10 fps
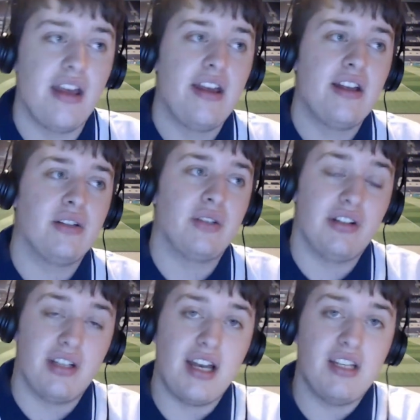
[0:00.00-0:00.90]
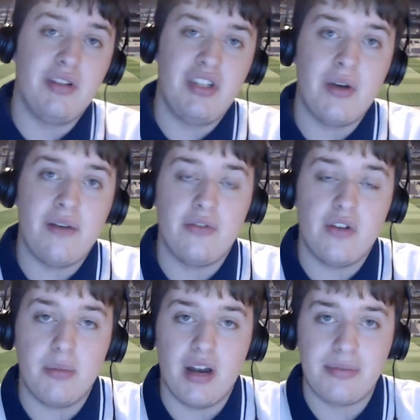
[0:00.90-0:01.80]
So there, at least we do have a
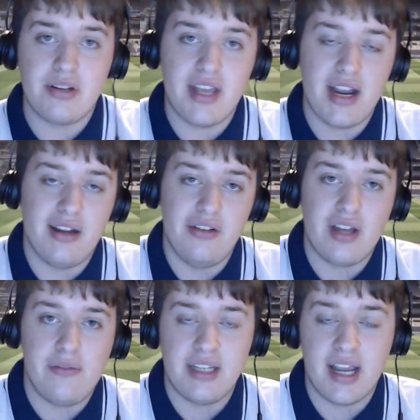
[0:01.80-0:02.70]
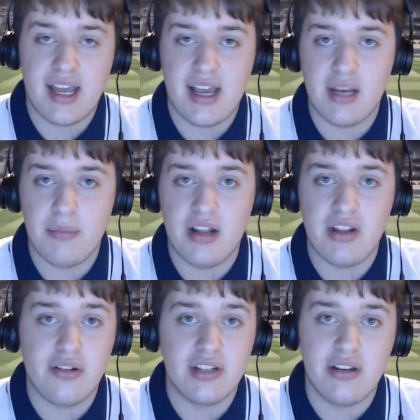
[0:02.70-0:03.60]
viable option there in Japhet Tanganga. But on the
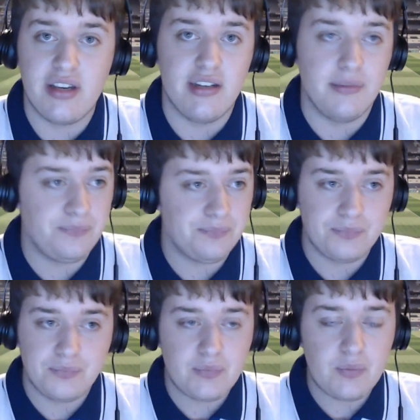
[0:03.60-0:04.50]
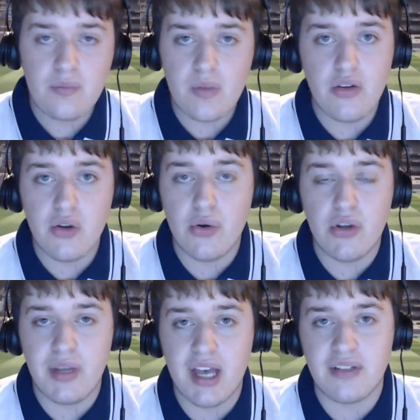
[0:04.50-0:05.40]
other side, you know, who do
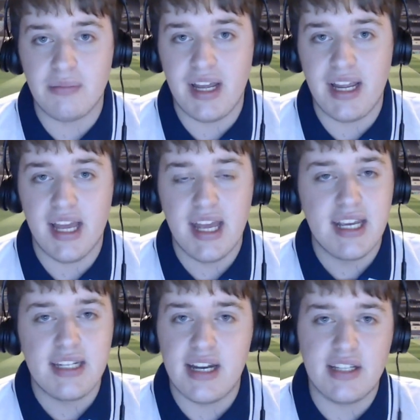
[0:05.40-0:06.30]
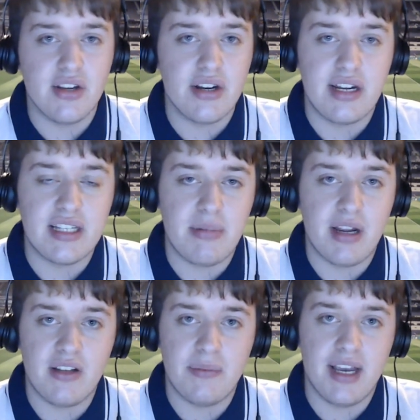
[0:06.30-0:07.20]
we have to play? Dennis Cirkin is a player
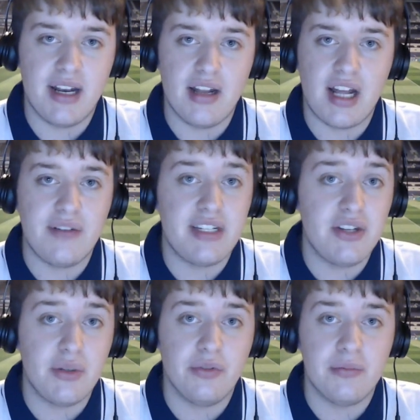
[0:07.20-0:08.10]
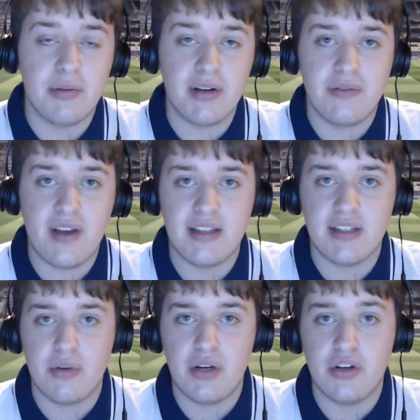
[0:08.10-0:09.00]
who's been getting a lot of attention from Spurs fans as
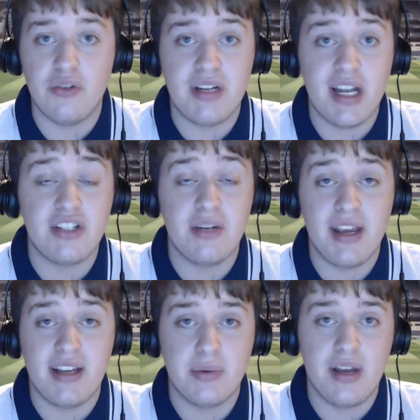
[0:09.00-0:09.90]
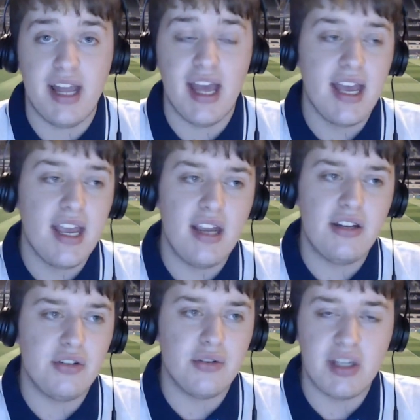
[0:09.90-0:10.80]
one who could potentially make his way into
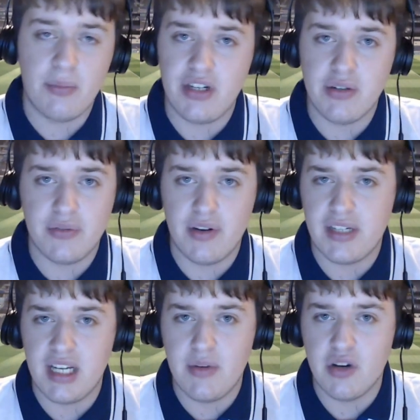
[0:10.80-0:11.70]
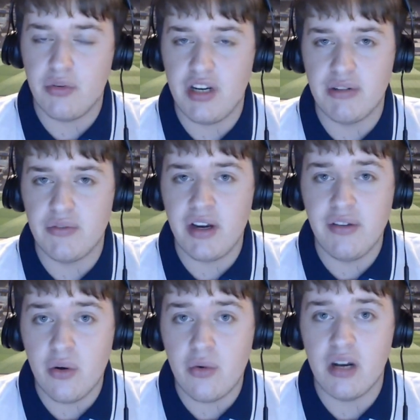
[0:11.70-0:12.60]
Jose Mourinho's first team. You know, Mourinho is very
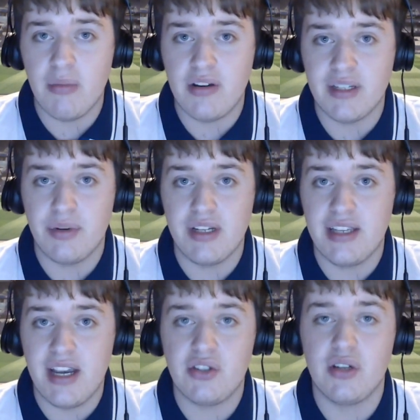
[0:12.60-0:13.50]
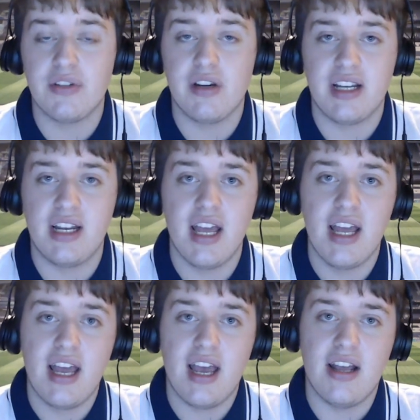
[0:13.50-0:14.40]
vocal about his appreciation of Cirkin
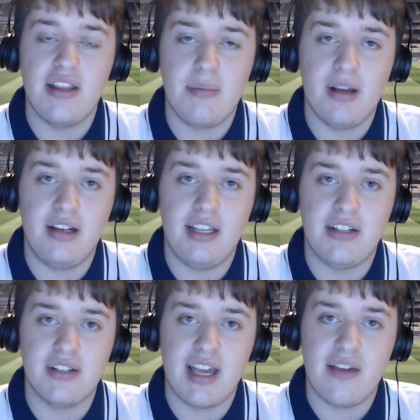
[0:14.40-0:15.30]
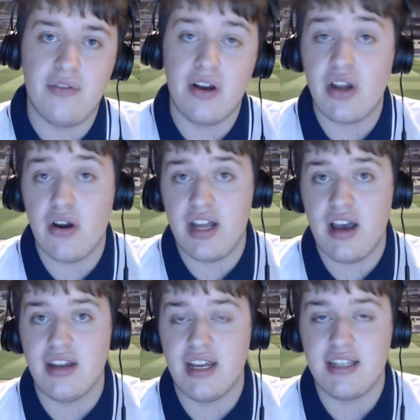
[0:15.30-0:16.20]
uh, and the ability he does have very early
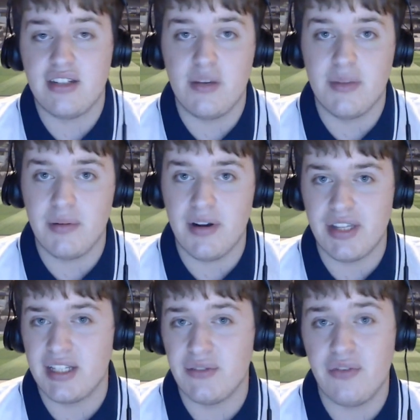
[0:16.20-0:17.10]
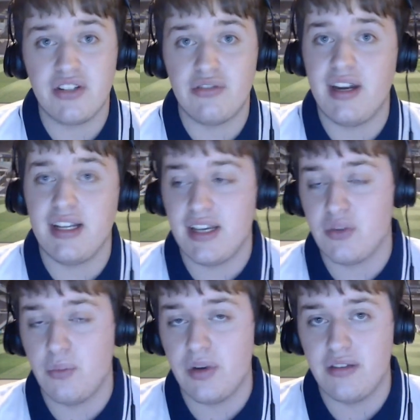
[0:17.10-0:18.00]
on in his time at Spurs. I think his first training
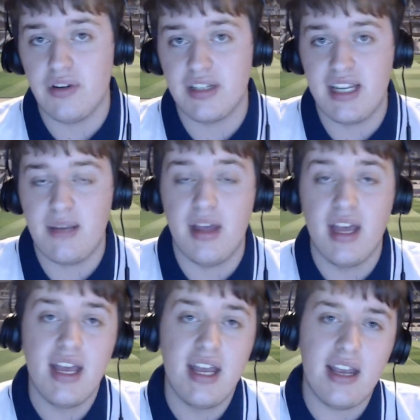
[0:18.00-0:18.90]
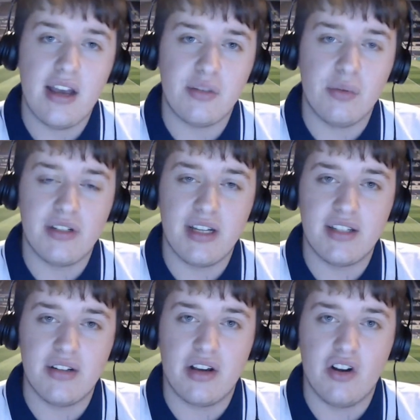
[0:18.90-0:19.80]
session with the first team, he actually brought Dennis
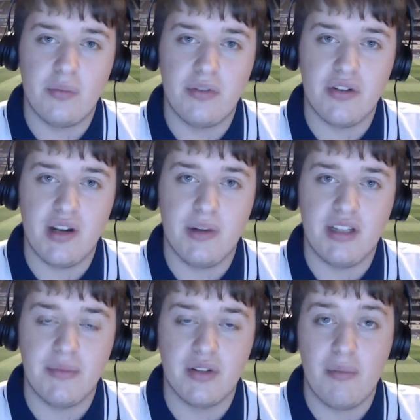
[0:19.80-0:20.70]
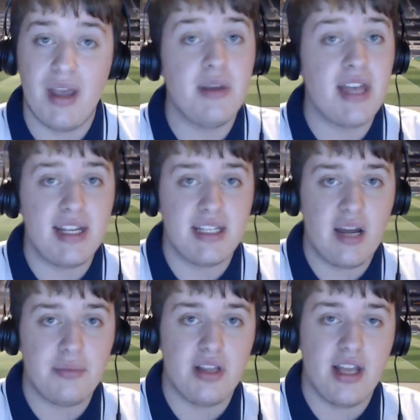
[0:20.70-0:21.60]
Cirkin up to train with them. So maybe that is an
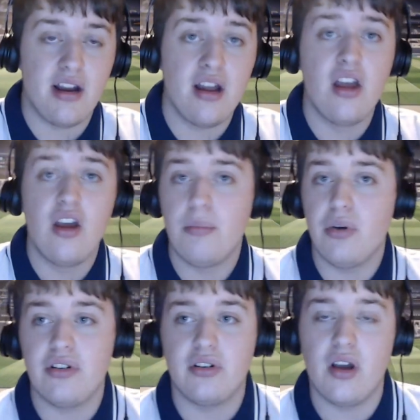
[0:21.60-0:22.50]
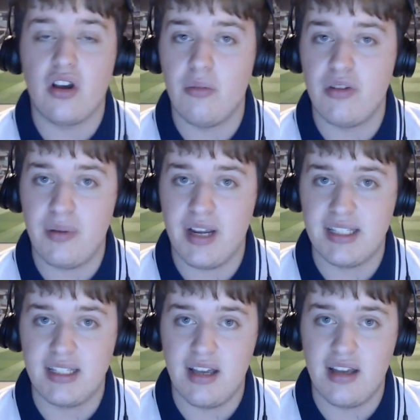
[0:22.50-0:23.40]
option there. But coming up
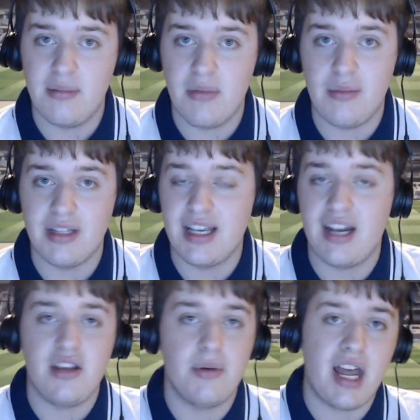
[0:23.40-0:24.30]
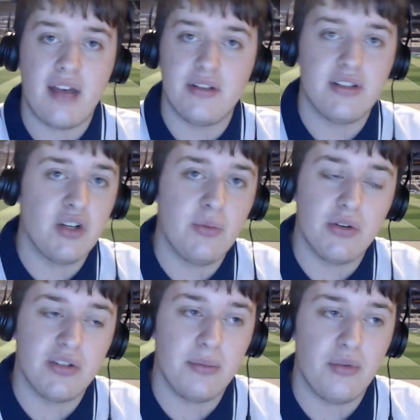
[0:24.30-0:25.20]
against uh, Mohamed Salah, you would have to assume
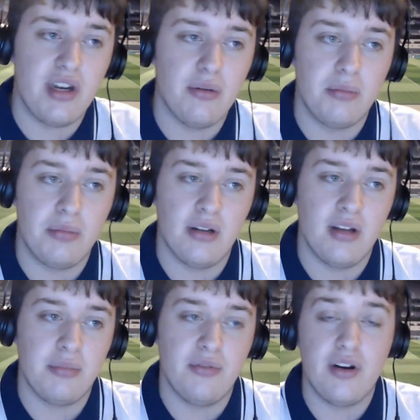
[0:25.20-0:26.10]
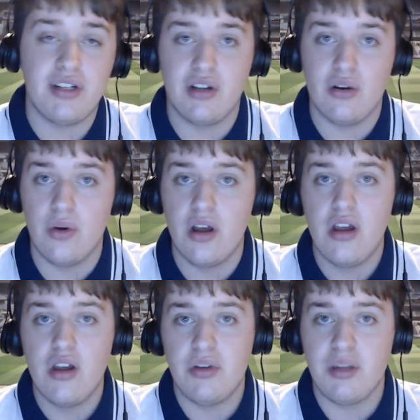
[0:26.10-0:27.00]
Jose Mourinho would be, uh, prefer to go
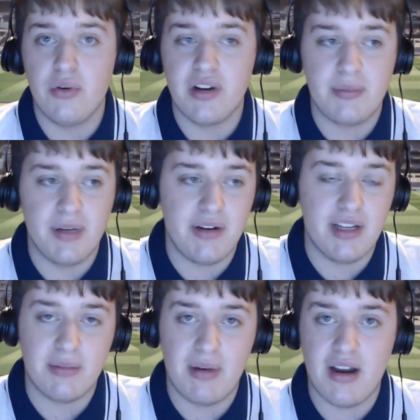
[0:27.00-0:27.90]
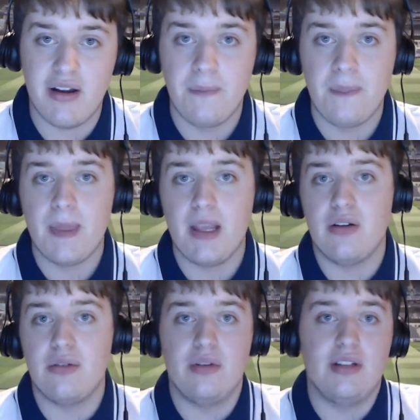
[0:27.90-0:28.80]
with a more experienced player. You
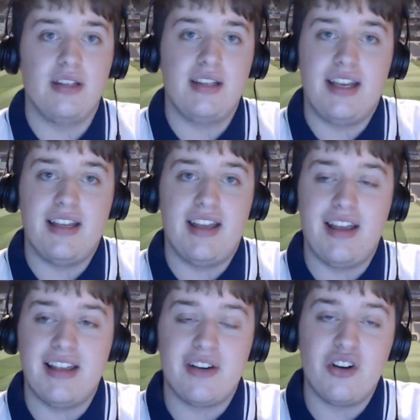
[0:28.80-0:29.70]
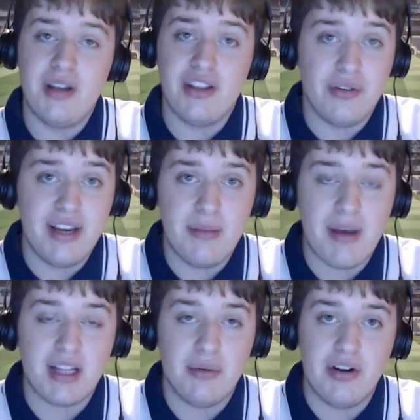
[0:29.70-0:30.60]
know, is it going to be a three at the
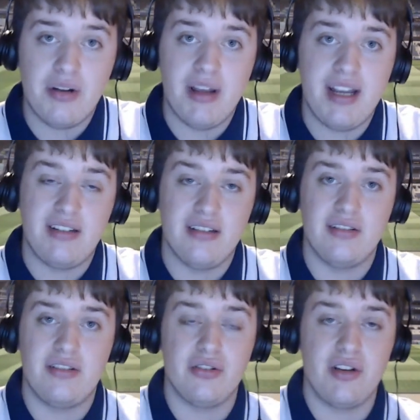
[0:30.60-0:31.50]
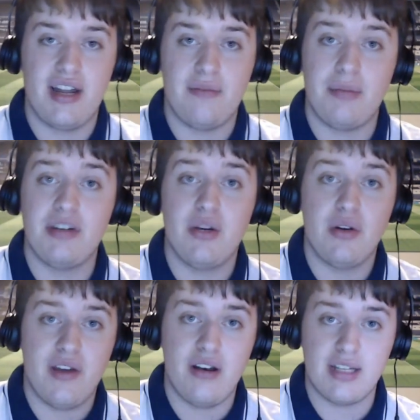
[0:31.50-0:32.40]
back that we're going to play to try and have maybe two
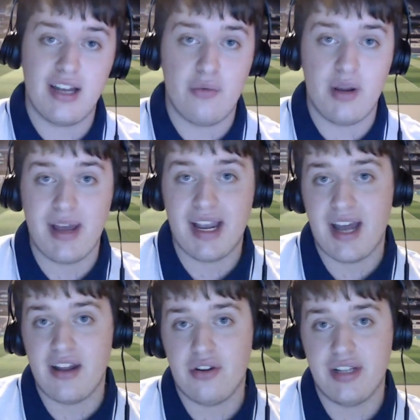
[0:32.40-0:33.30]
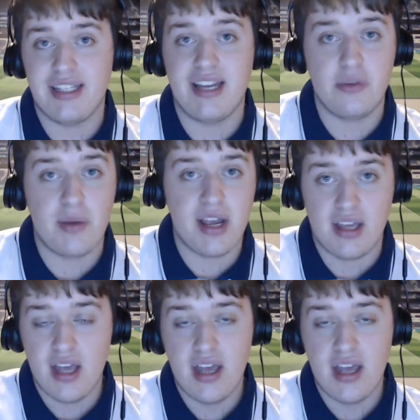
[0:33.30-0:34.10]
defenders, a left wing back, and a third centre back?